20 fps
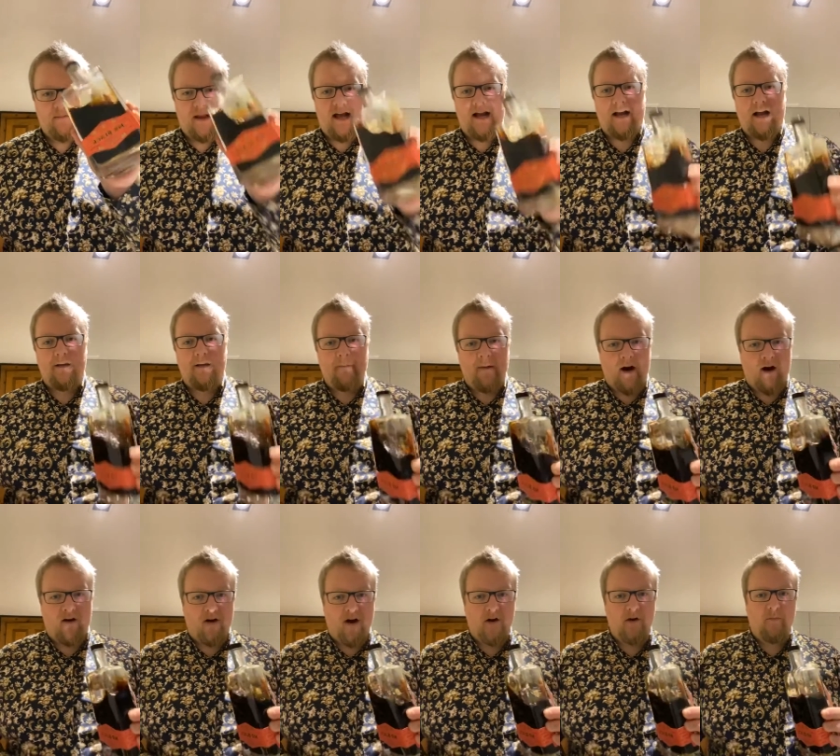Black
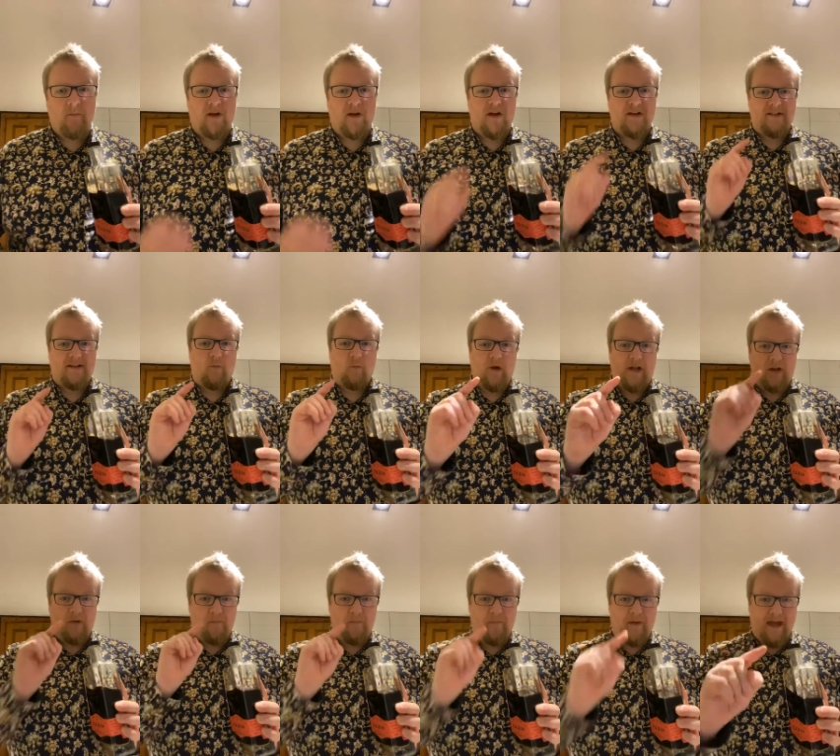Amaro, because it
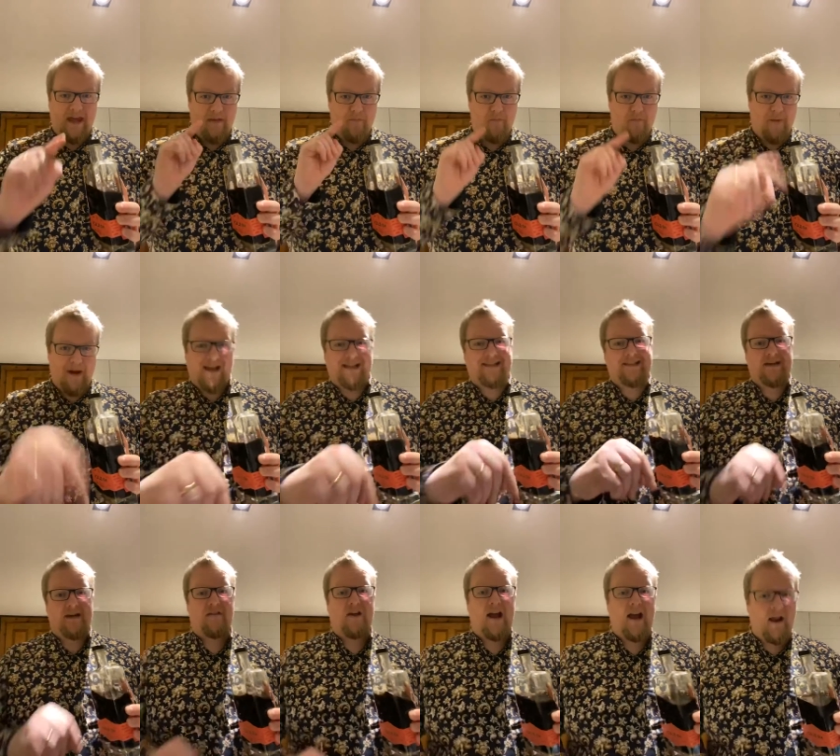will be
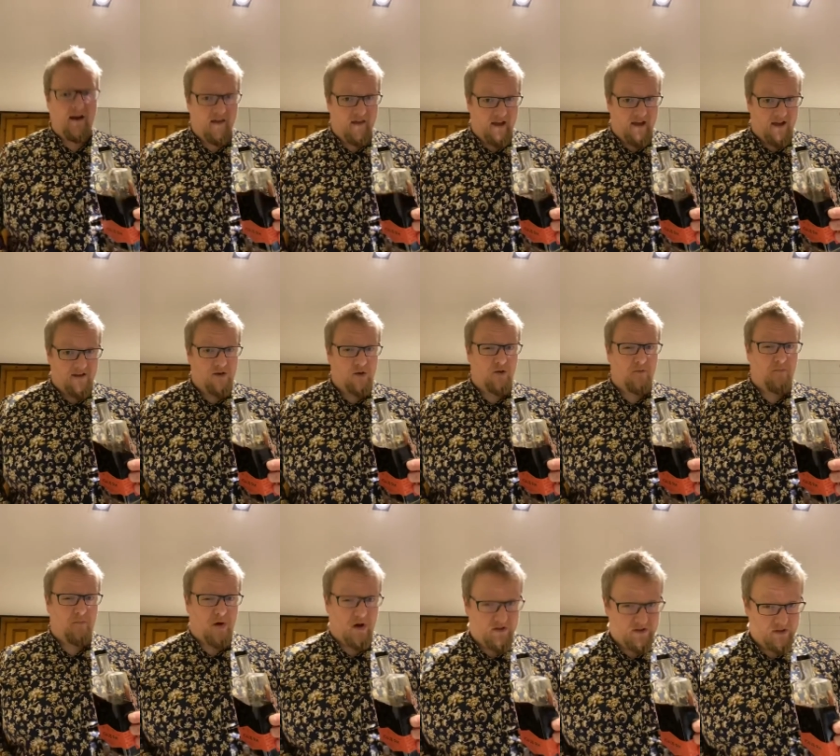better than anything else you
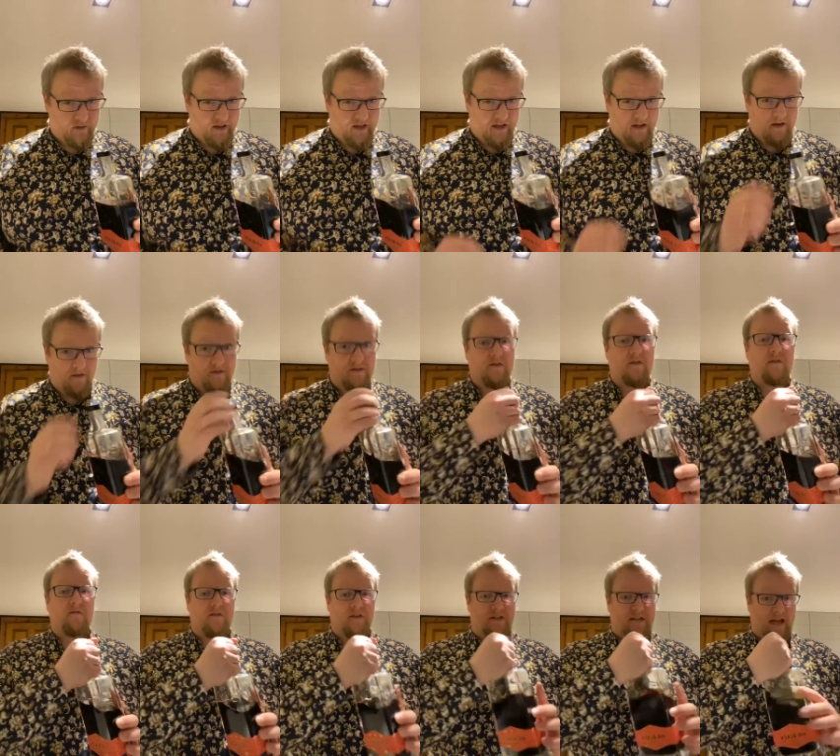could possibly use
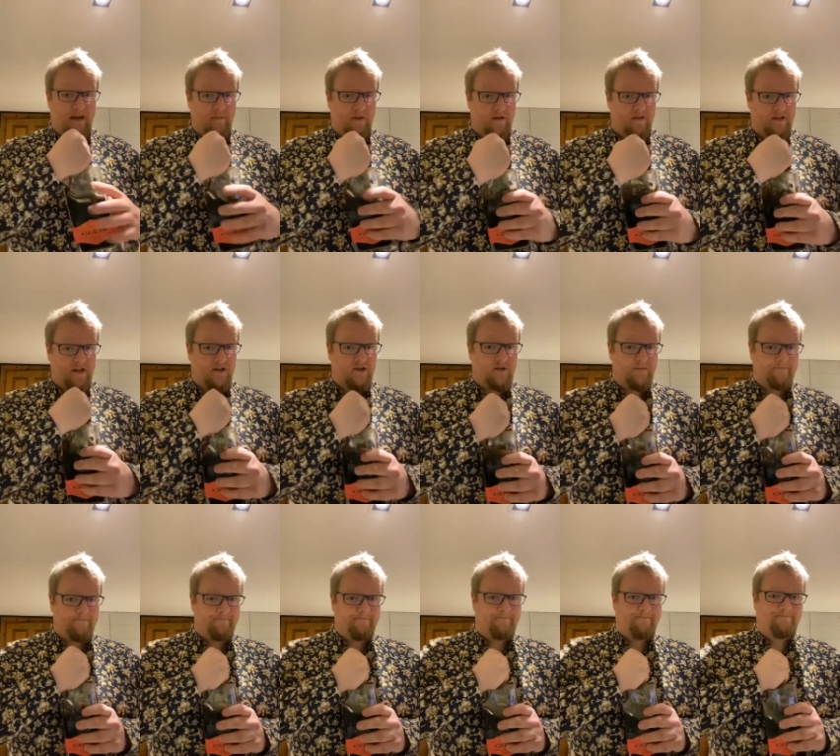for the same usage.
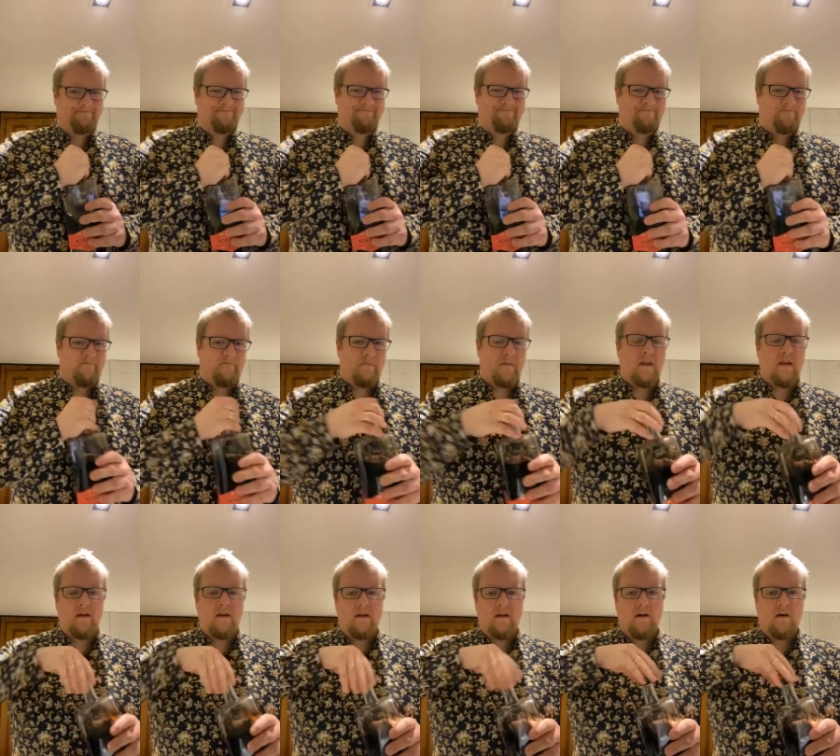
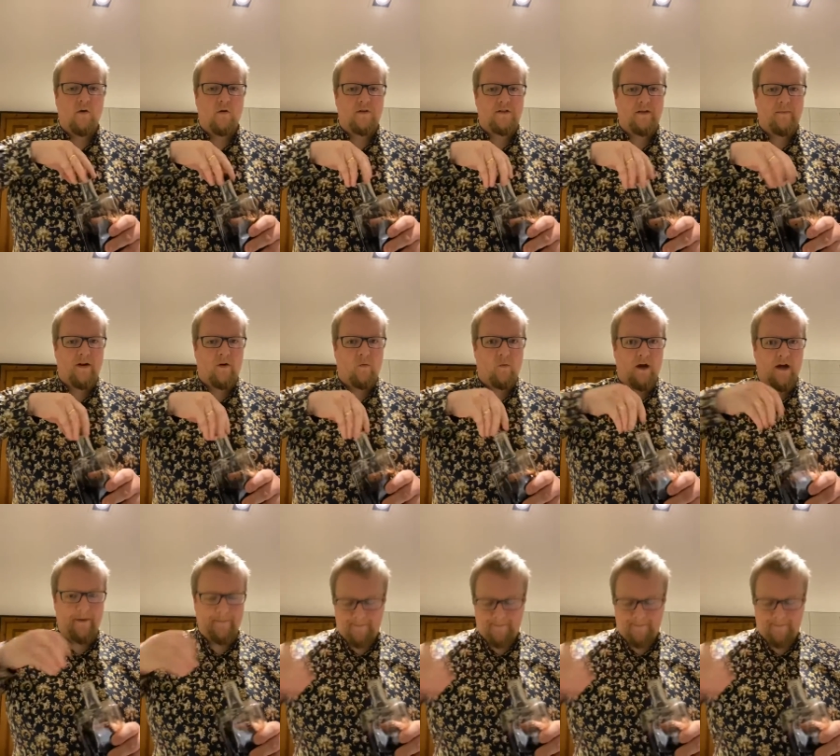Also been a while.